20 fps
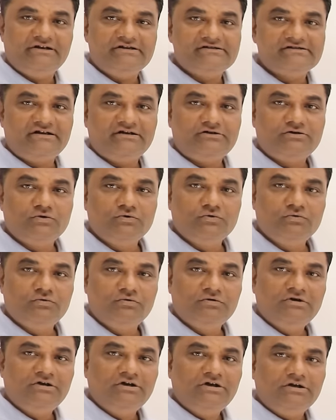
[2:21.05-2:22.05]
These are
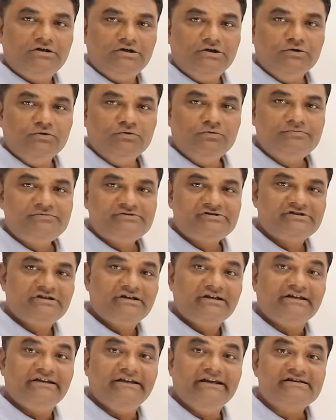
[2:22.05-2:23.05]
two
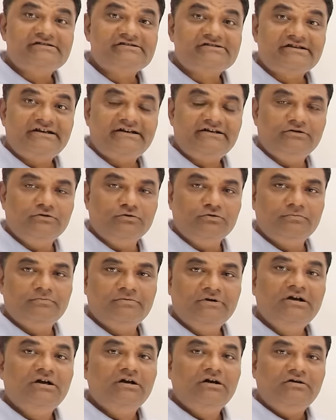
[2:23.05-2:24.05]
loops, nested
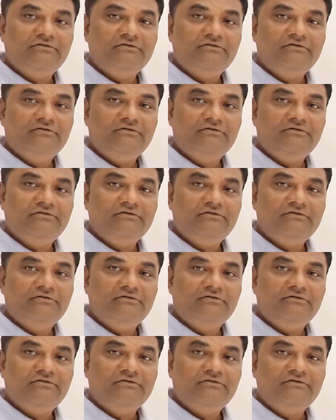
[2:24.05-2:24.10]
loop,